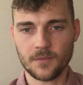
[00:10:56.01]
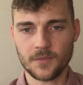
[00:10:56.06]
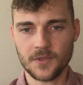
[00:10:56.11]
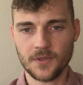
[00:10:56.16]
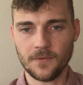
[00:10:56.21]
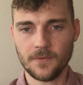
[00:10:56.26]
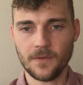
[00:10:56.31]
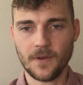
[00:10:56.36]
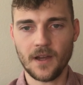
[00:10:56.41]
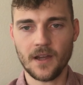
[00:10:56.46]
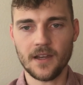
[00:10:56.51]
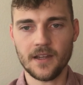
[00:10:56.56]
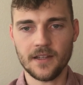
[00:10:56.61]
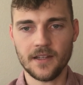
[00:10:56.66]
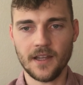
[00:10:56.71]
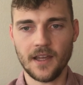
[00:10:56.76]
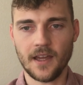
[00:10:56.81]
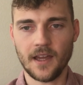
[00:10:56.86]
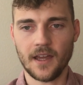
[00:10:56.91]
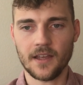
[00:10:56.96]

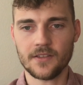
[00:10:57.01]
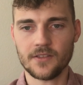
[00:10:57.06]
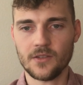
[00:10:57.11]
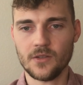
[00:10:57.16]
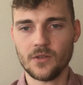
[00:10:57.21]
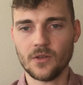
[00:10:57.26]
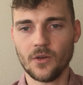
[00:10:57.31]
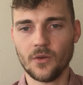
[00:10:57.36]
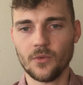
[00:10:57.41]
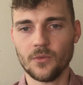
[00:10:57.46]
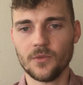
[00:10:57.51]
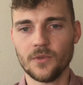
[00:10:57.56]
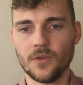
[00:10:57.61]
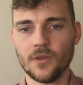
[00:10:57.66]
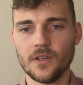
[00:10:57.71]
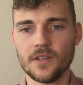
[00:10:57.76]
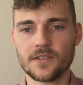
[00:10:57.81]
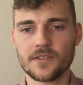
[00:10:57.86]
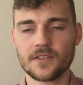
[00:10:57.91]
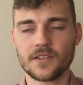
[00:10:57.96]
defined as,
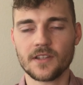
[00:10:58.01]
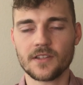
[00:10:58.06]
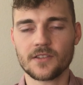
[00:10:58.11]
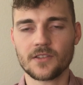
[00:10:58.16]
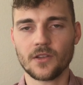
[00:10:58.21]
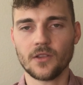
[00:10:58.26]
it's